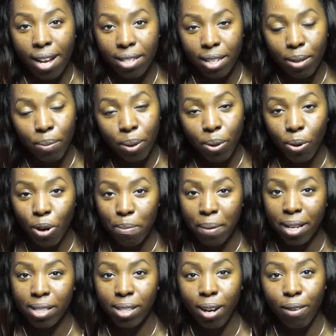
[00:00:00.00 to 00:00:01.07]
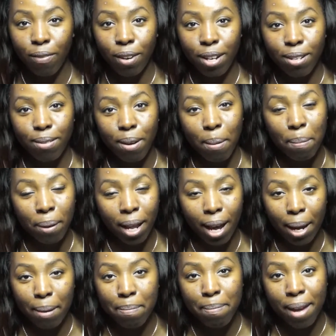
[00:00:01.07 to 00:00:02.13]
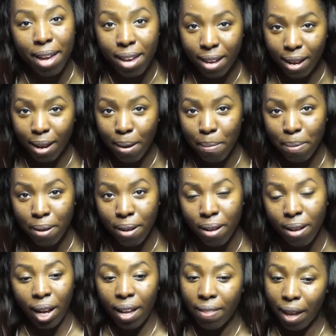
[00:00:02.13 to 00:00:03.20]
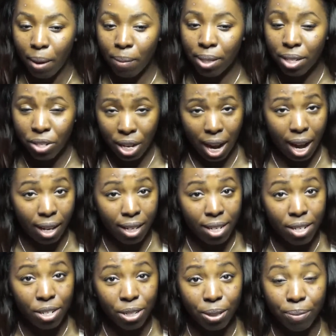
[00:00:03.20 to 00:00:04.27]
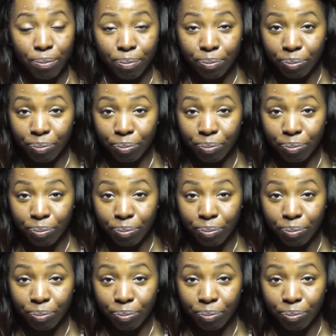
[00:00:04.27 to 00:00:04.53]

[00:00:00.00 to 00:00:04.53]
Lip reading: I did record myself applying makeup, and that was a challenge.